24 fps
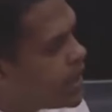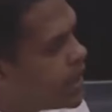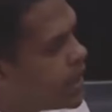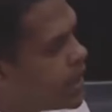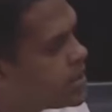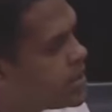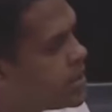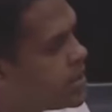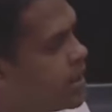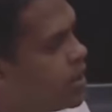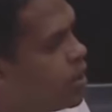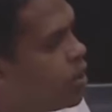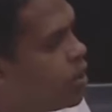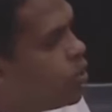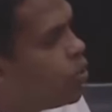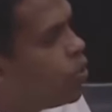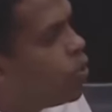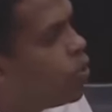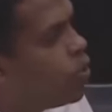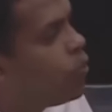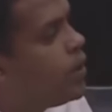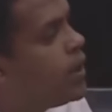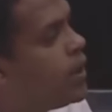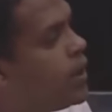us,
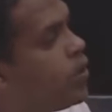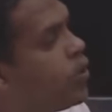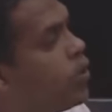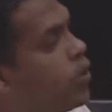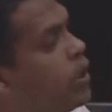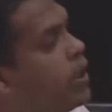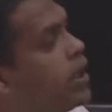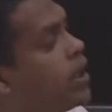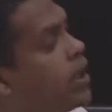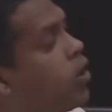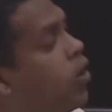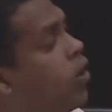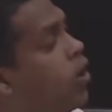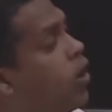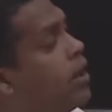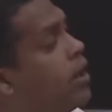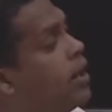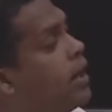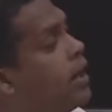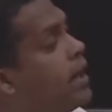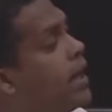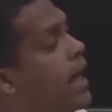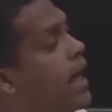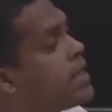who we only call
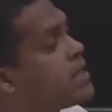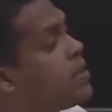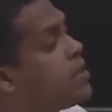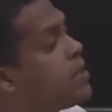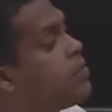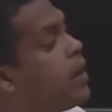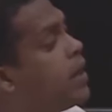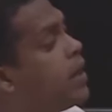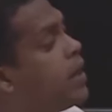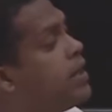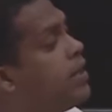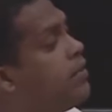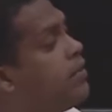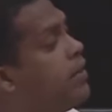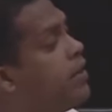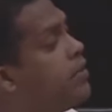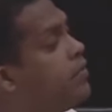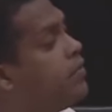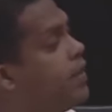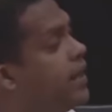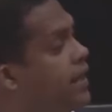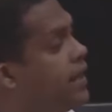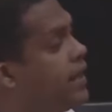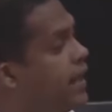as a brother
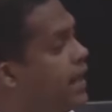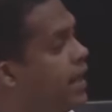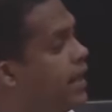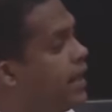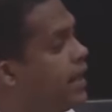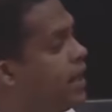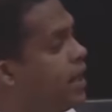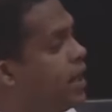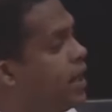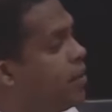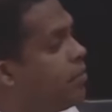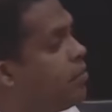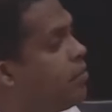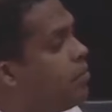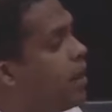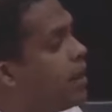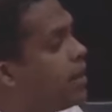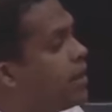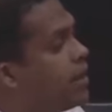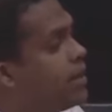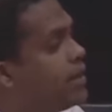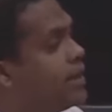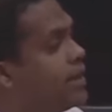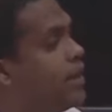when we need. But
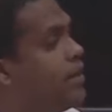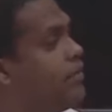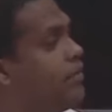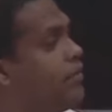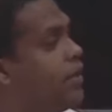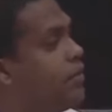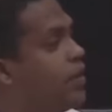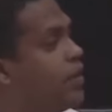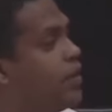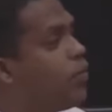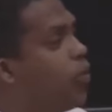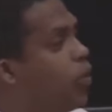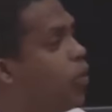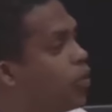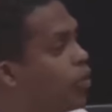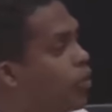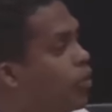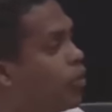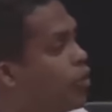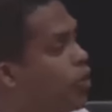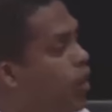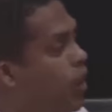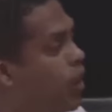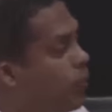then when we want to
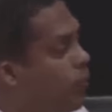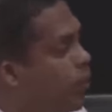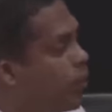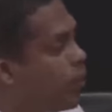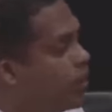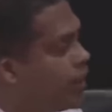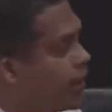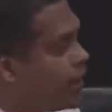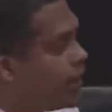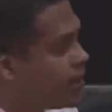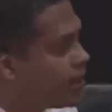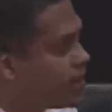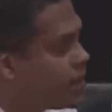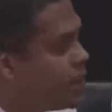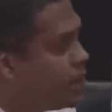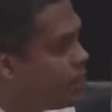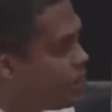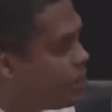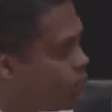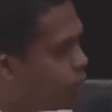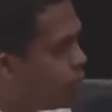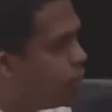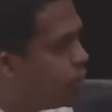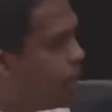do our politics,
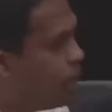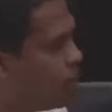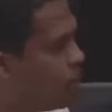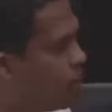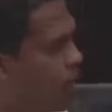put them